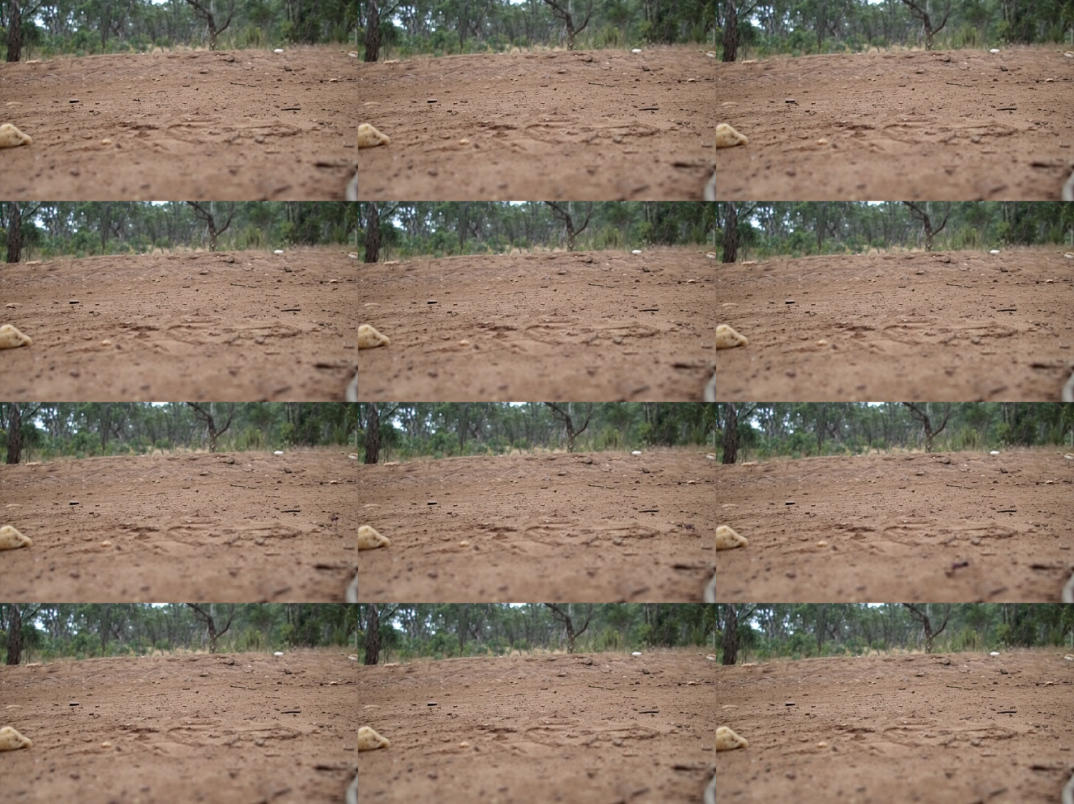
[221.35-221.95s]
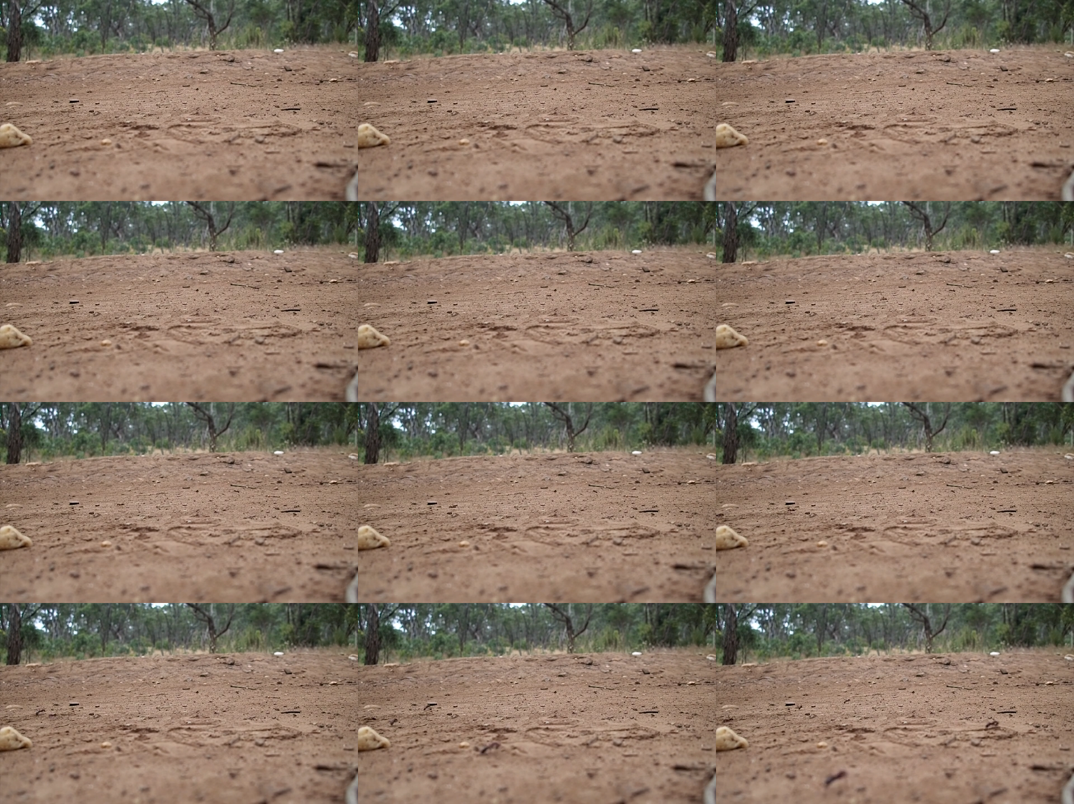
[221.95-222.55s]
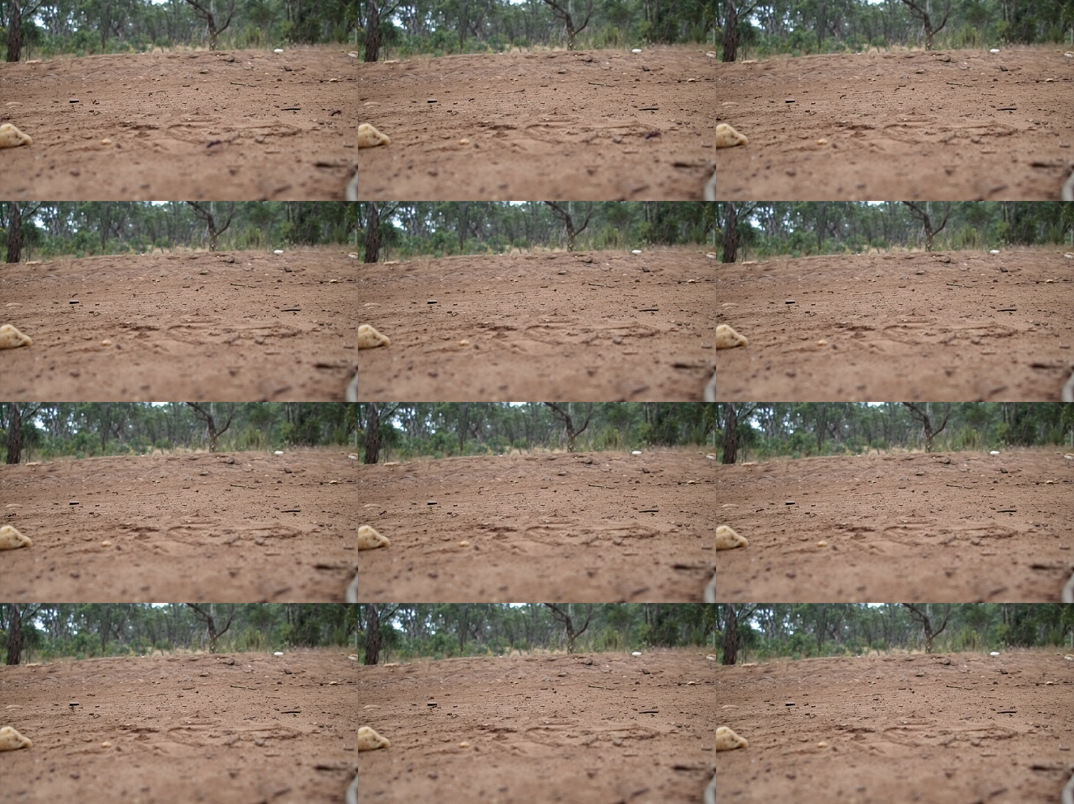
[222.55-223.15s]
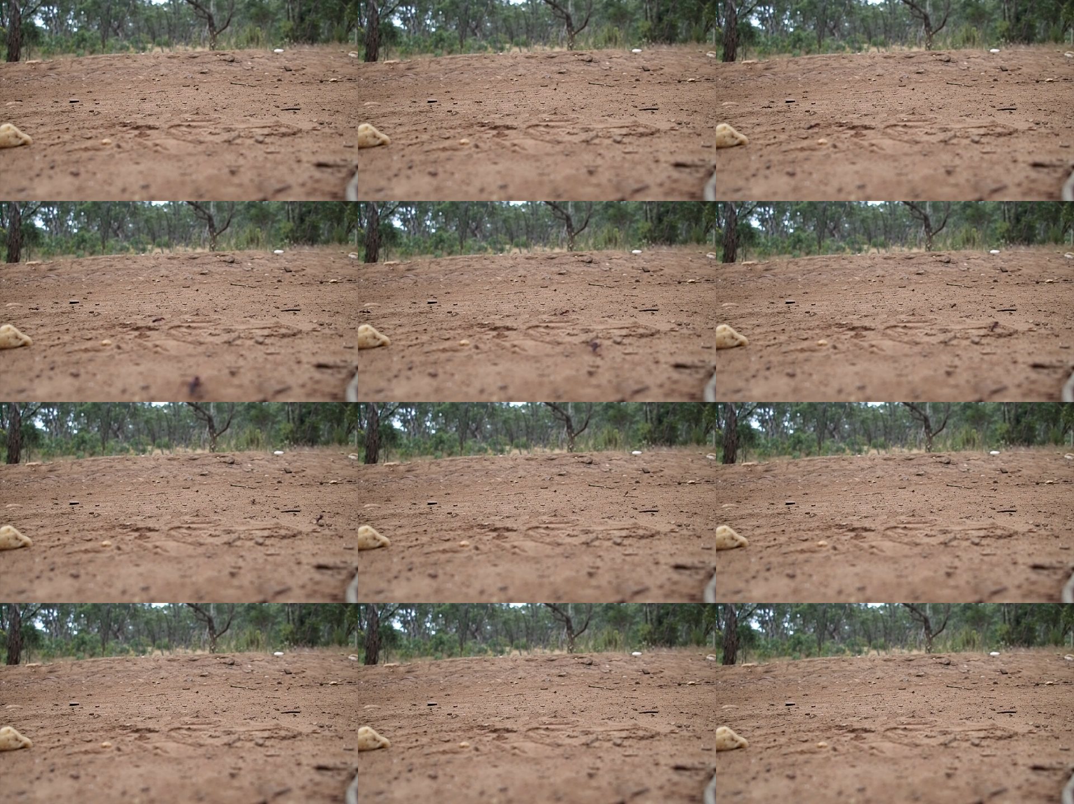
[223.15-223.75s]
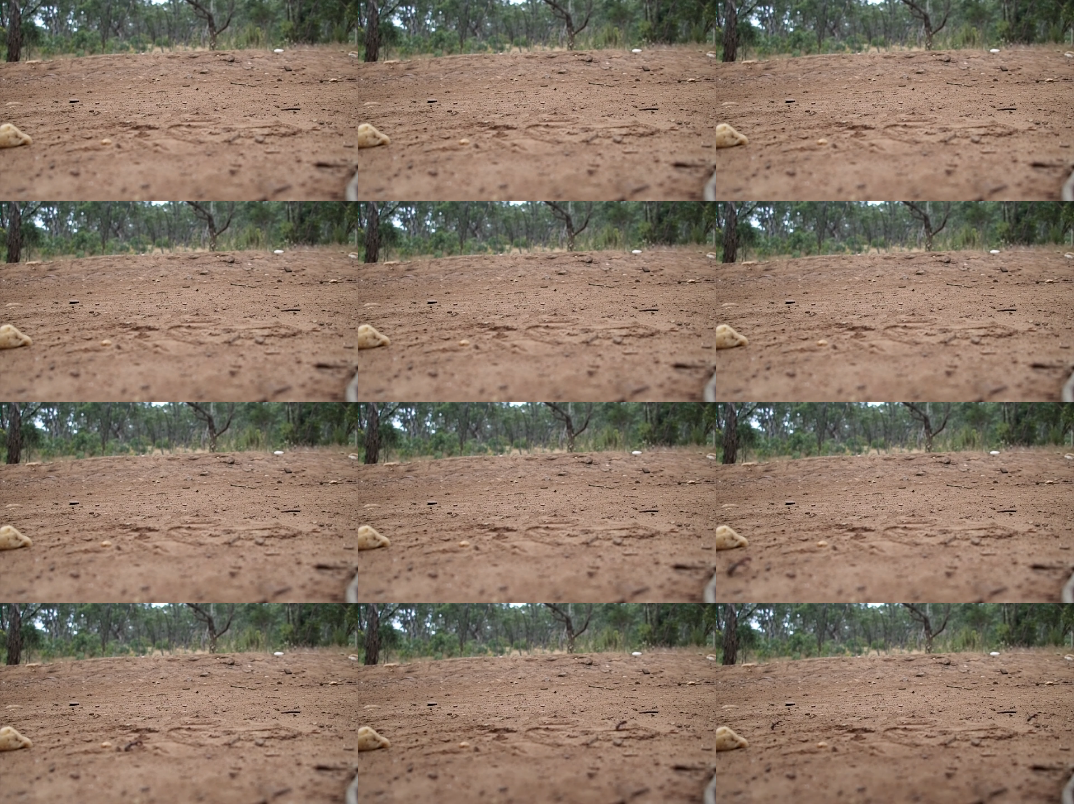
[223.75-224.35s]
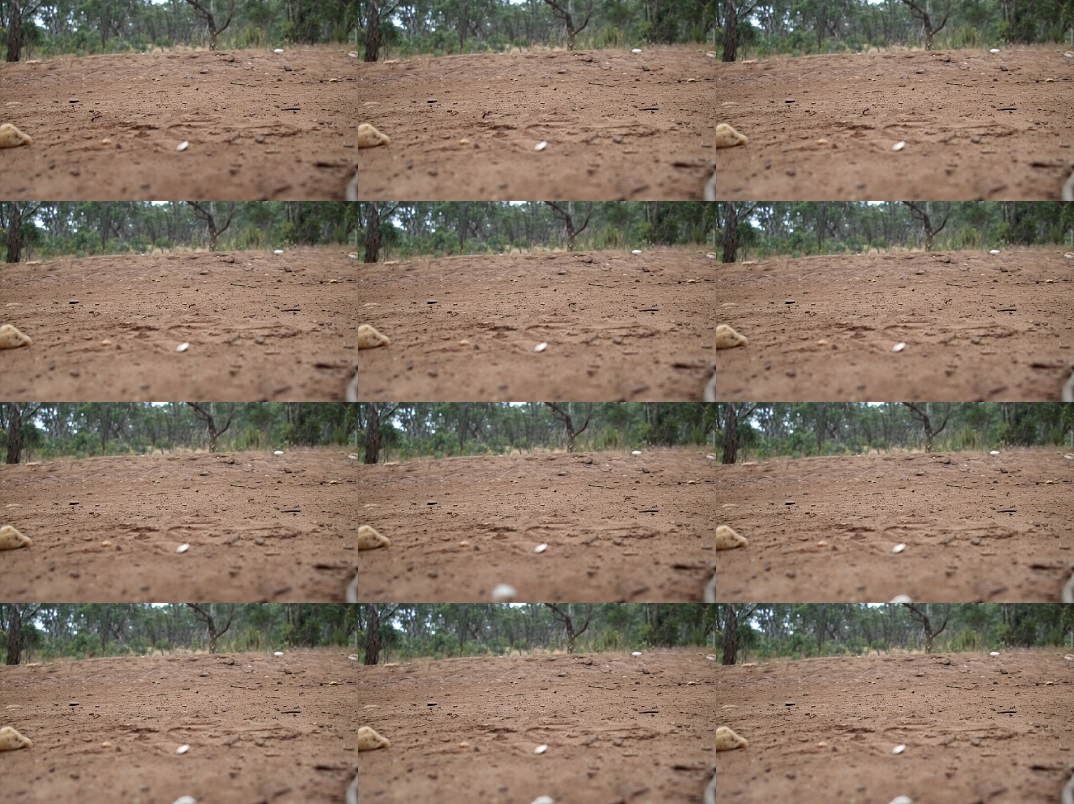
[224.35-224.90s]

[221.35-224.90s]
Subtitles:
No face is visible, so there are no lips to read.